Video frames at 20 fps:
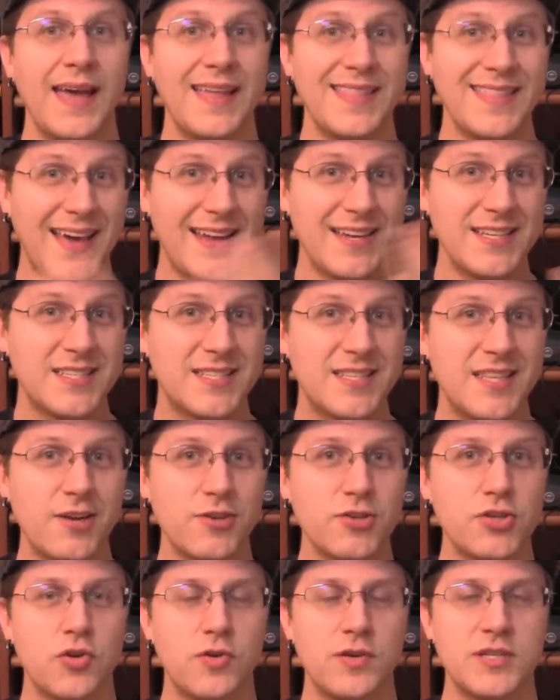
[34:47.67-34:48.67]
And that is
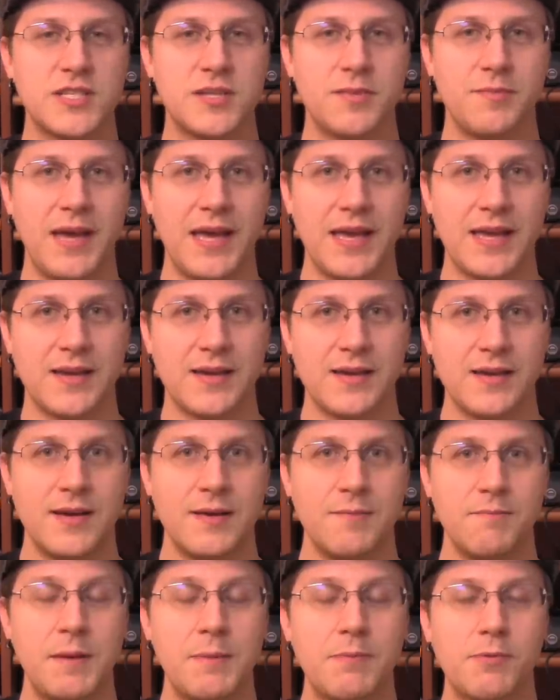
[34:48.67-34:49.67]
their choice to make.
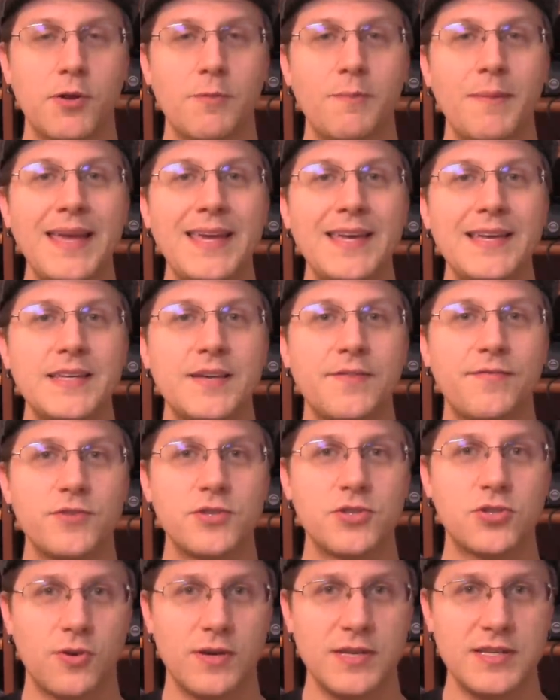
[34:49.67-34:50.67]
People are making
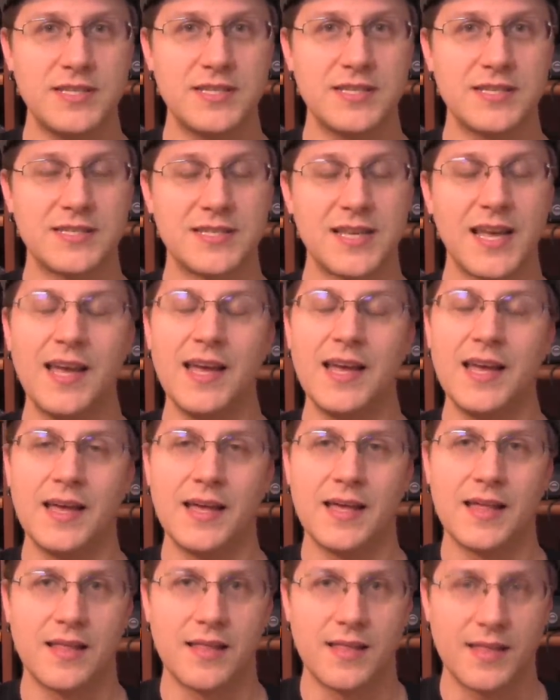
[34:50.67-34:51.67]
different choices.
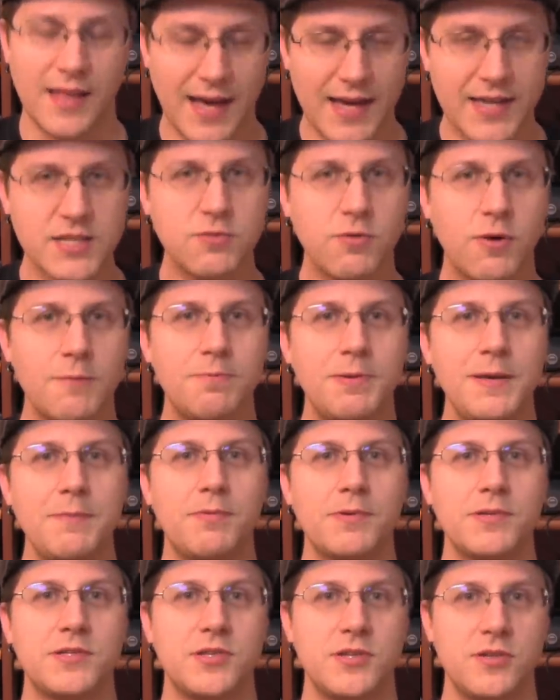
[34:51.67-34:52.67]
That is what
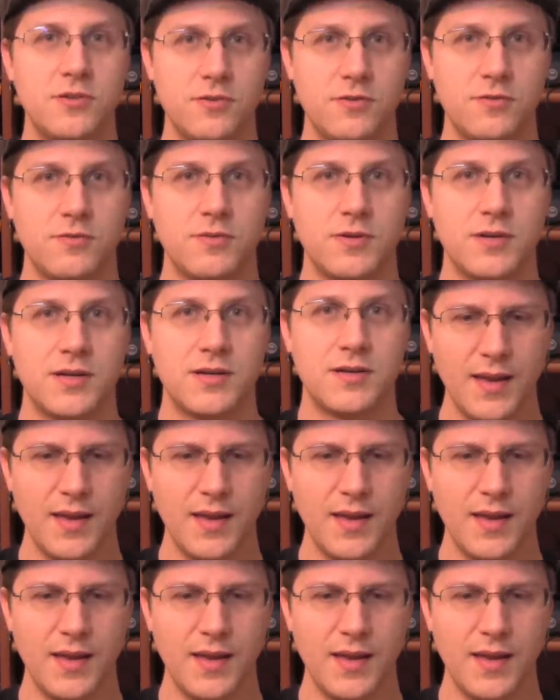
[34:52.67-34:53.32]
people do.